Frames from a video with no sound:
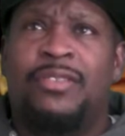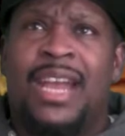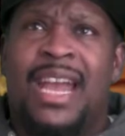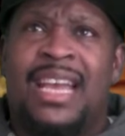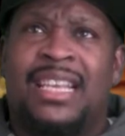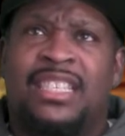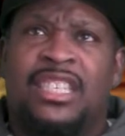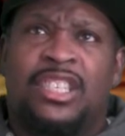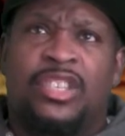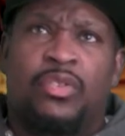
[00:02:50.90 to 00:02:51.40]
you
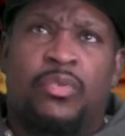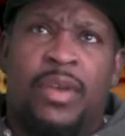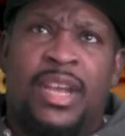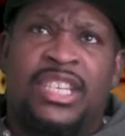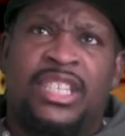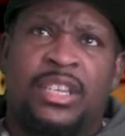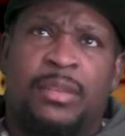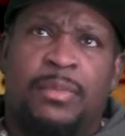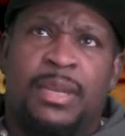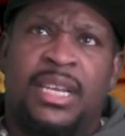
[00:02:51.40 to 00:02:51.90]
guys this
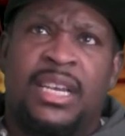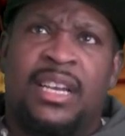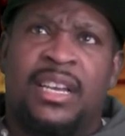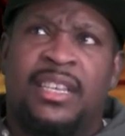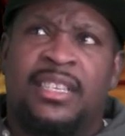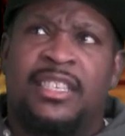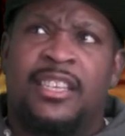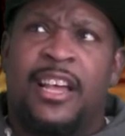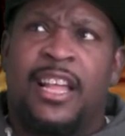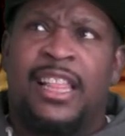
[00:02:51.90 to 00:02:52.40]
question
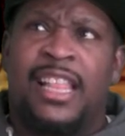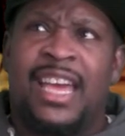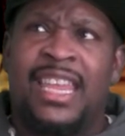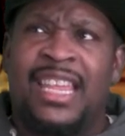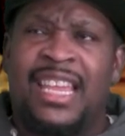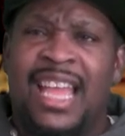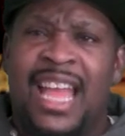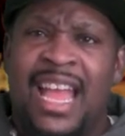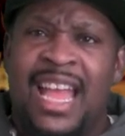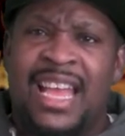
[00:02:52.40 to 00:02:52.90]
because a lot
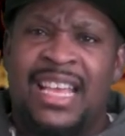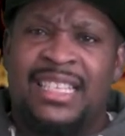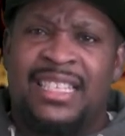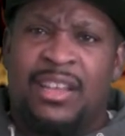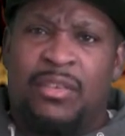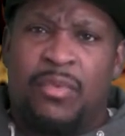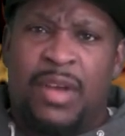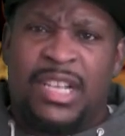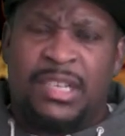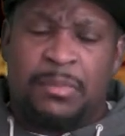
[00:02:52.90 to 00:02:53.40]
of guys
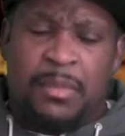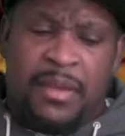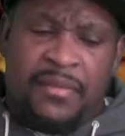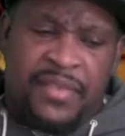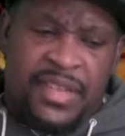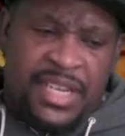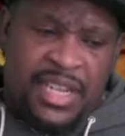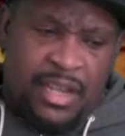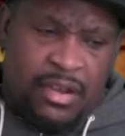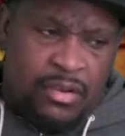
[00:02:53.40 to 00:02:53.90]
that watch my
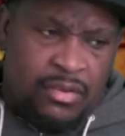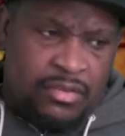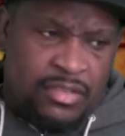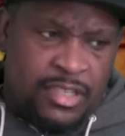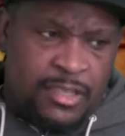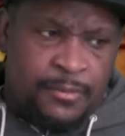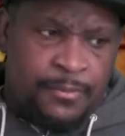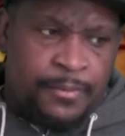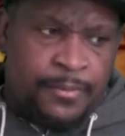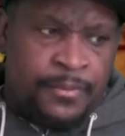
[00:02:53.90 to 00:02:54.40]

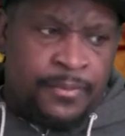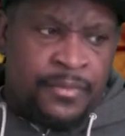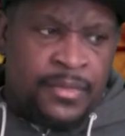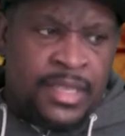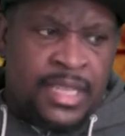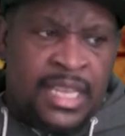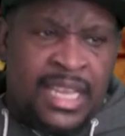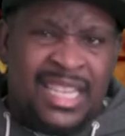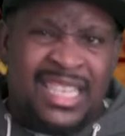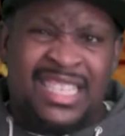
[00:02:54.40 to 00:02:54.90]
videos,
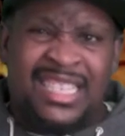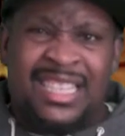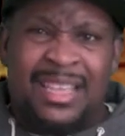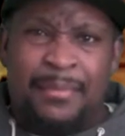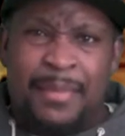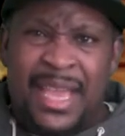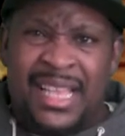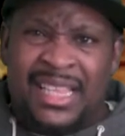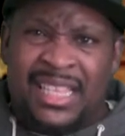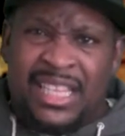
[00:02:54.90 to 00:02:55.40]
and this
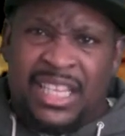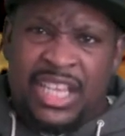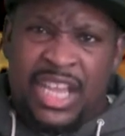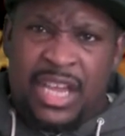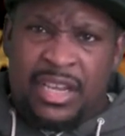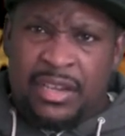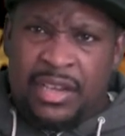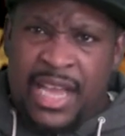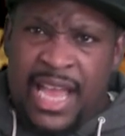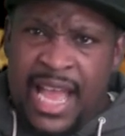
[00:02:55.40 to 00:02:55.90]
is mainly the
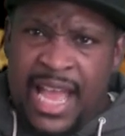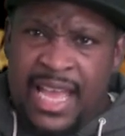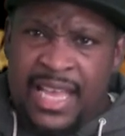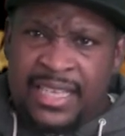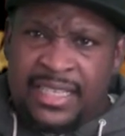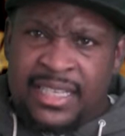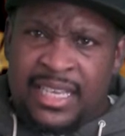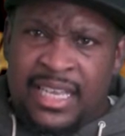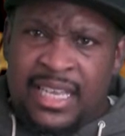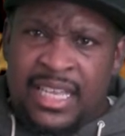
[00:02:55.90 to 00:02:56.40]
younger
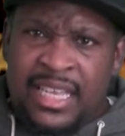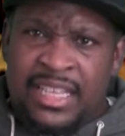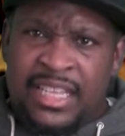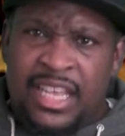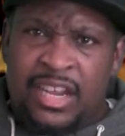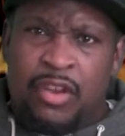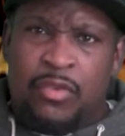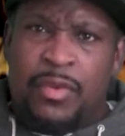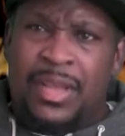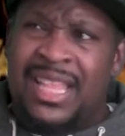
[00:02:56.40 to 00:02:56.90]
guys,
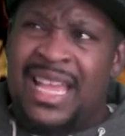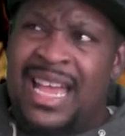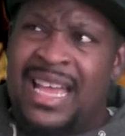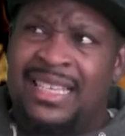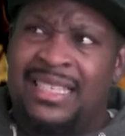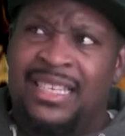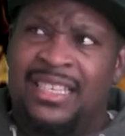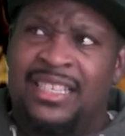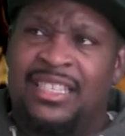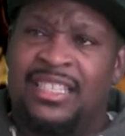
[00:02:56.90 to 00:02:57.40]
they don't
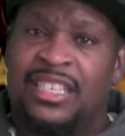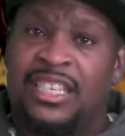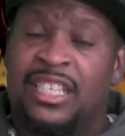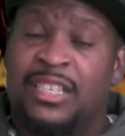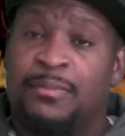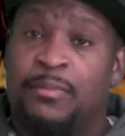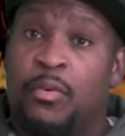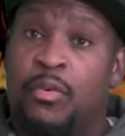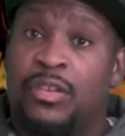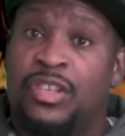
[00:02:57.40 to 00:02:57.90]
realize this is a
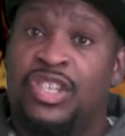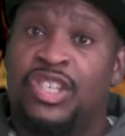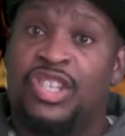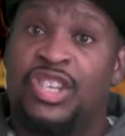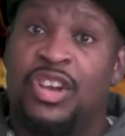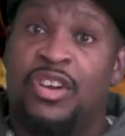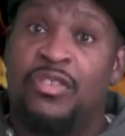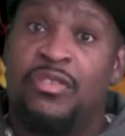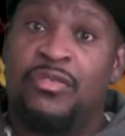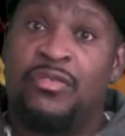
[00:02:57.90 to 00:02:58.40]
sports
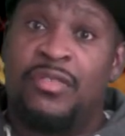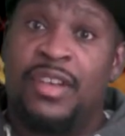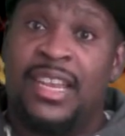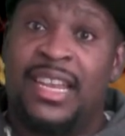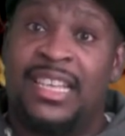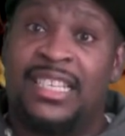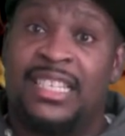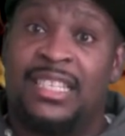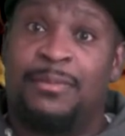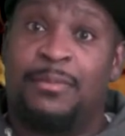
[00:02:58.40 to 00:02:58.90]
show and
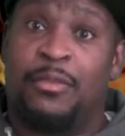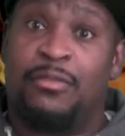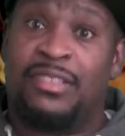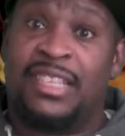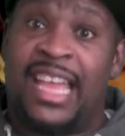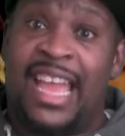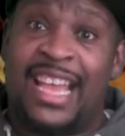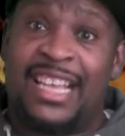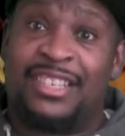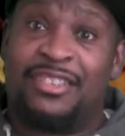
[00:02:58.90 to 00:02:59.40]
I'm supposed
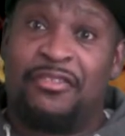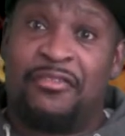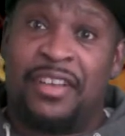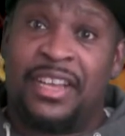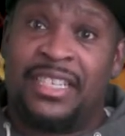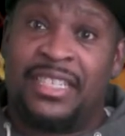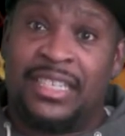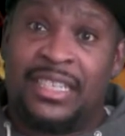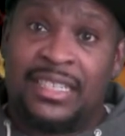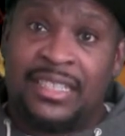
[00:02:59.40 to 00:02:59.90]
to ask
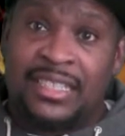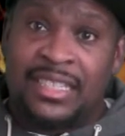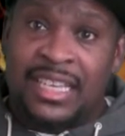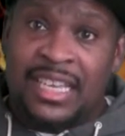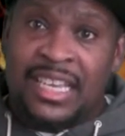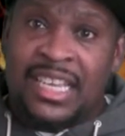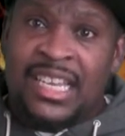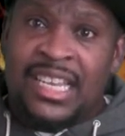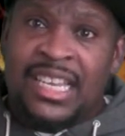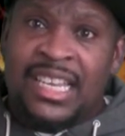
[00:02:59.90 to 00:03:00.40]
questions.
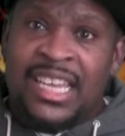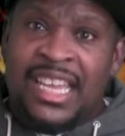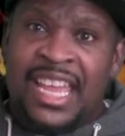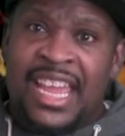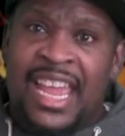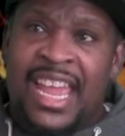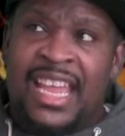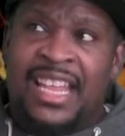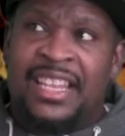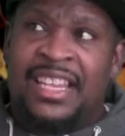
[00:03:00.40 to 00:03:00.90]

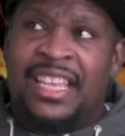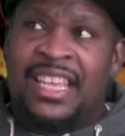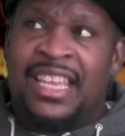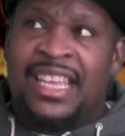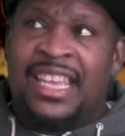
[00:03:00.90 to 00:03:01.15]
And